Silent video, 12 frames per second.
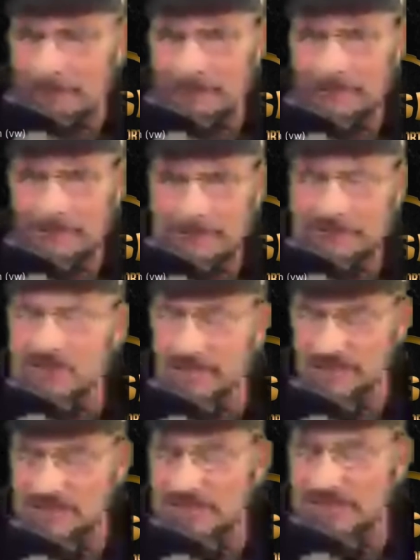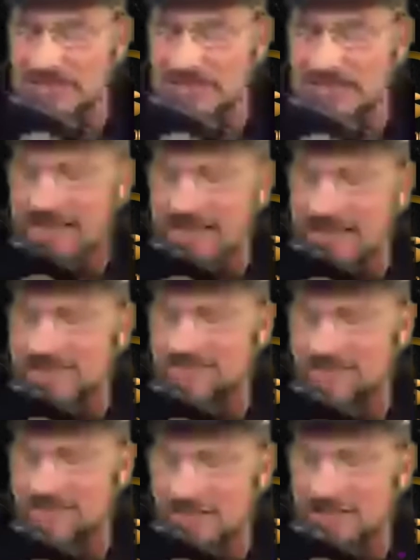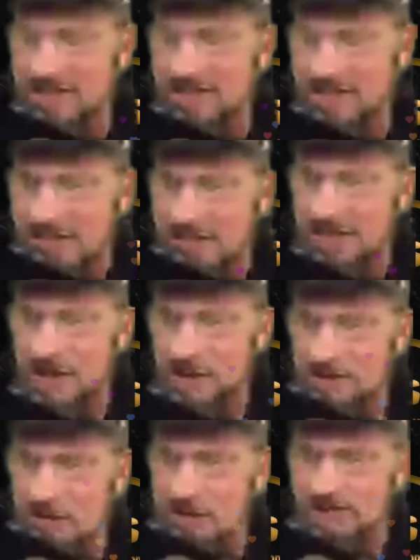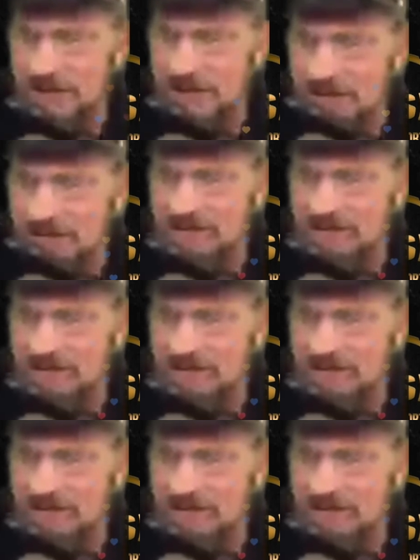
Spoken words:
She's a dancer, a romancer.